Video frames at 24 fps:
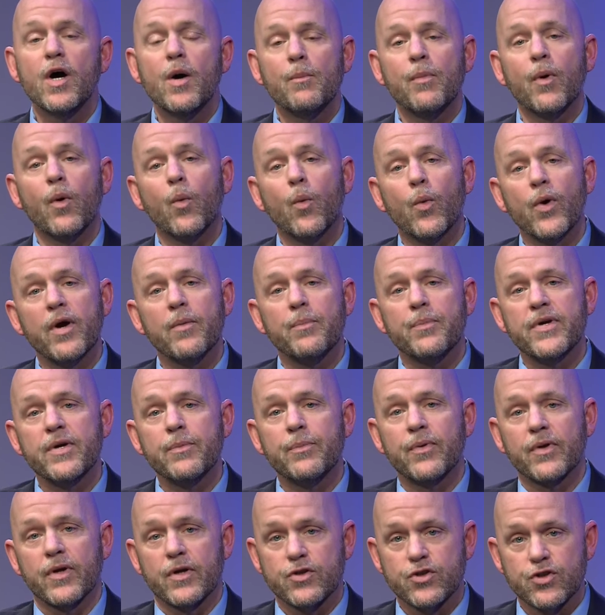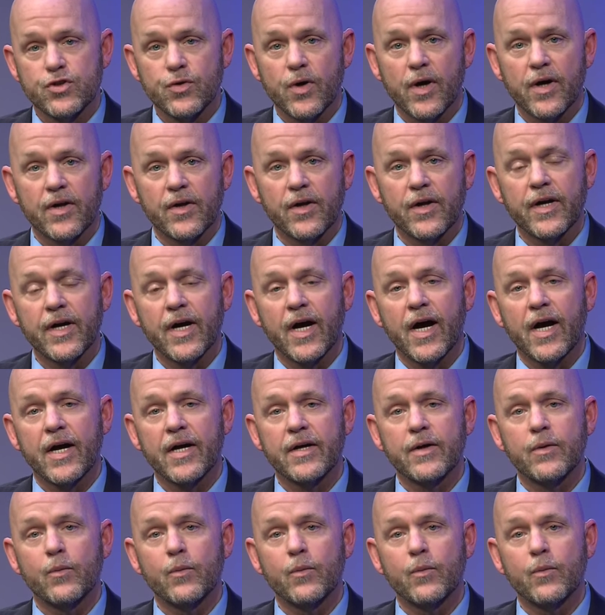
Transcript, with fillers: but where people are struggling, I,